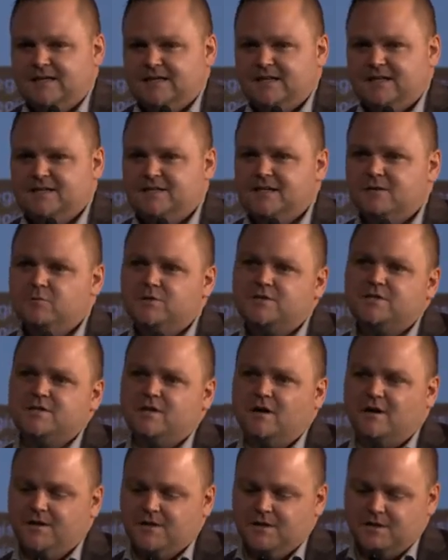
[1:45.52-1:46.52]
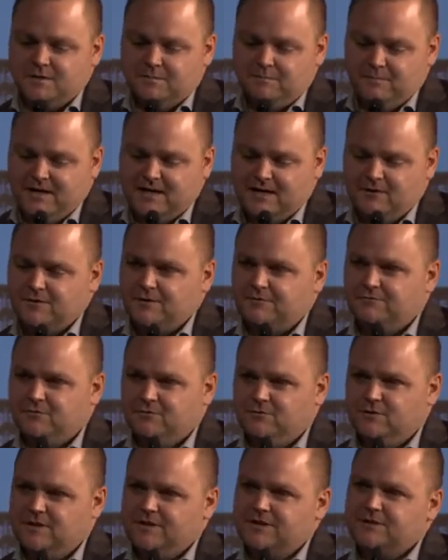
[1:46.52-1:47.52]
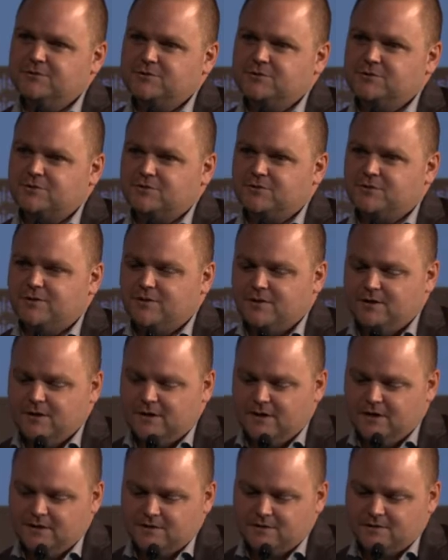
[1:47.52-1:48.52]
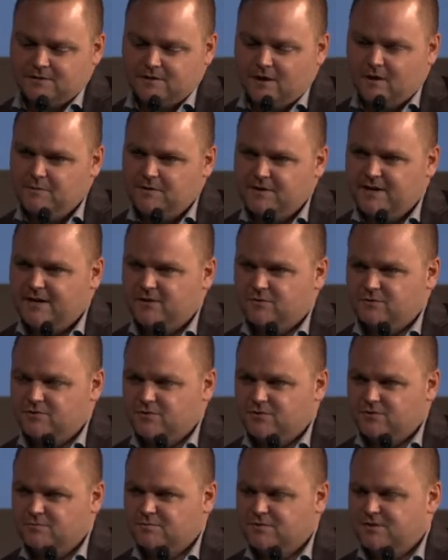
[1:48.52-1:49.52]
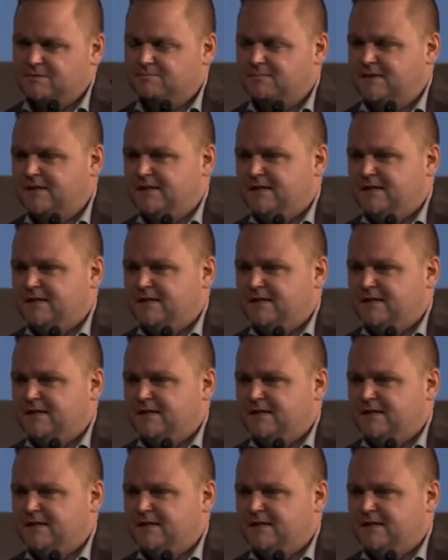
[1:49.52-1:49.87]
and then we started plowing through the literature on carbon nanotubes.